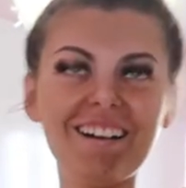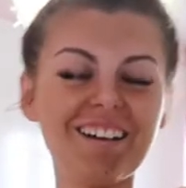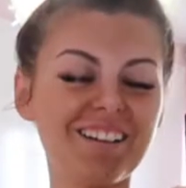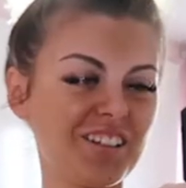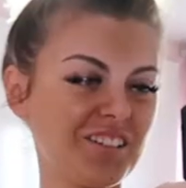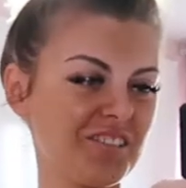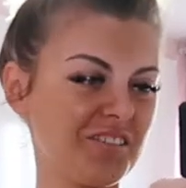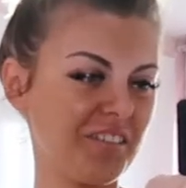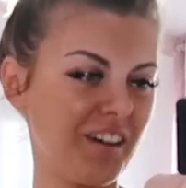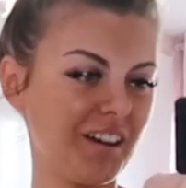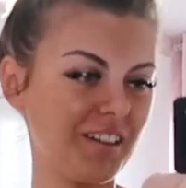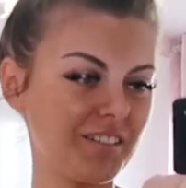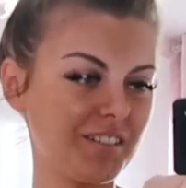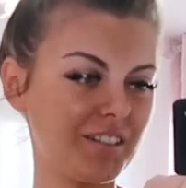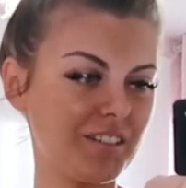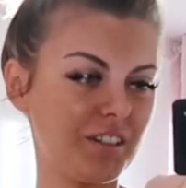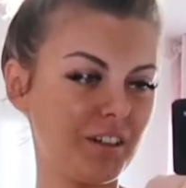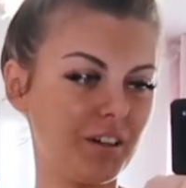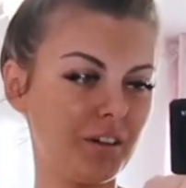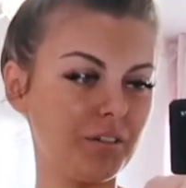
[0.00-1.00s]
I don't know what else
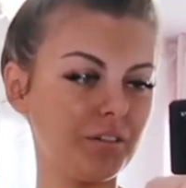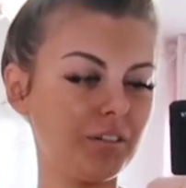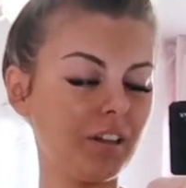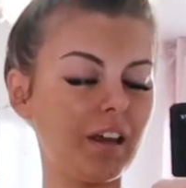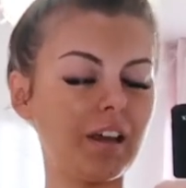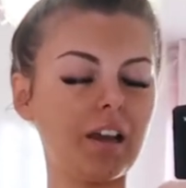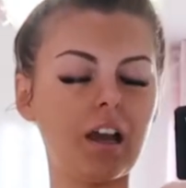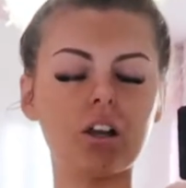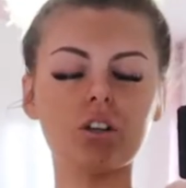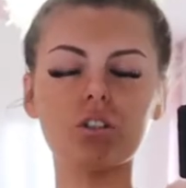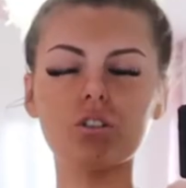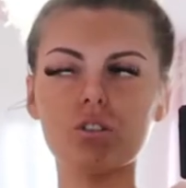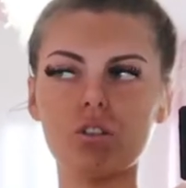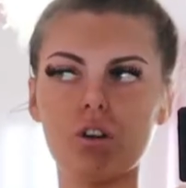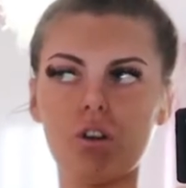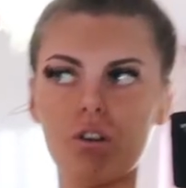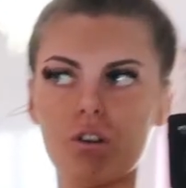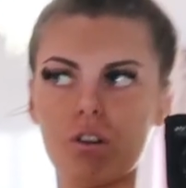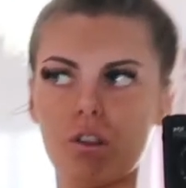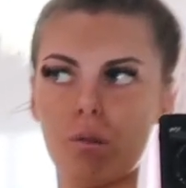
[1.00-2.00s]
to do. Like I could
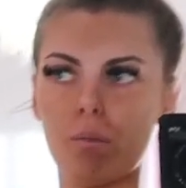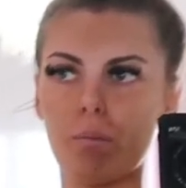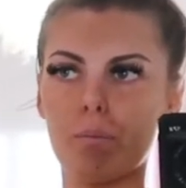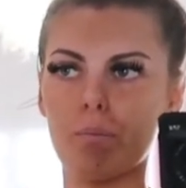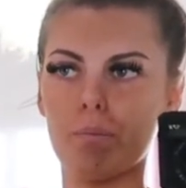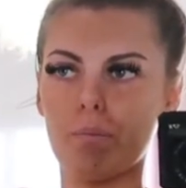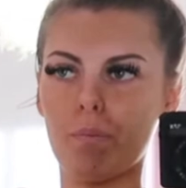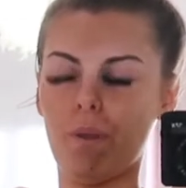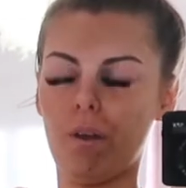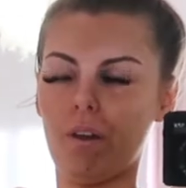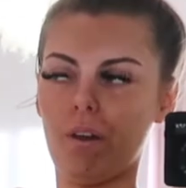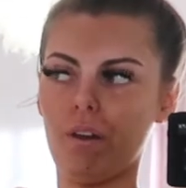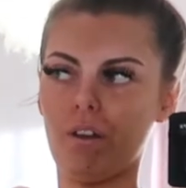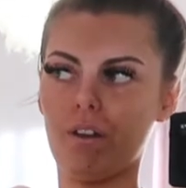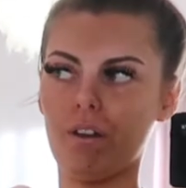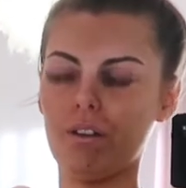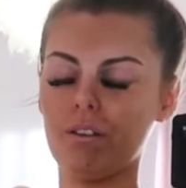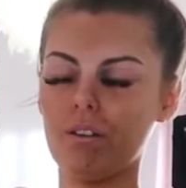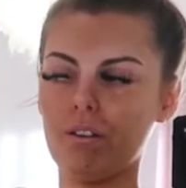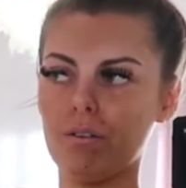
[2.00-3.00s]
order the
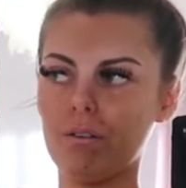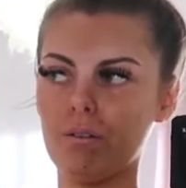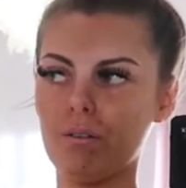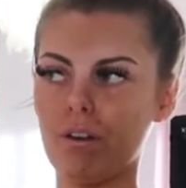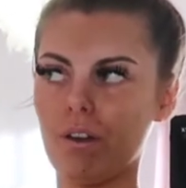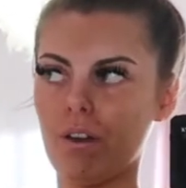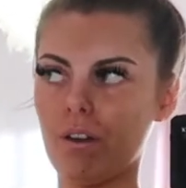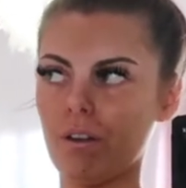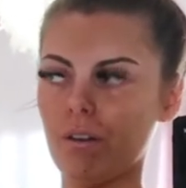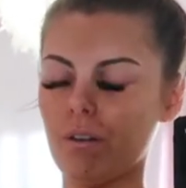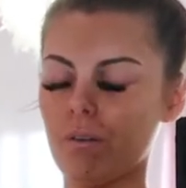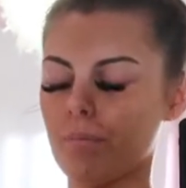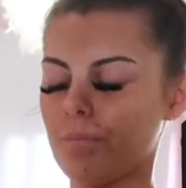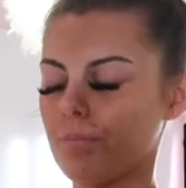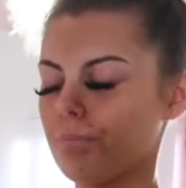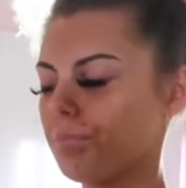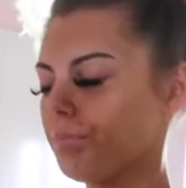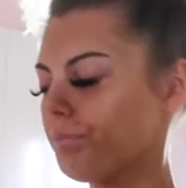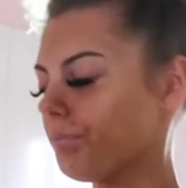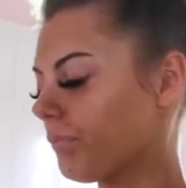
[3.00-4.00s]
the
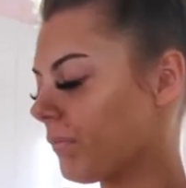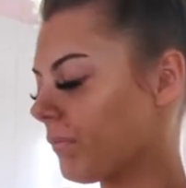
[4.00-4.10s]
um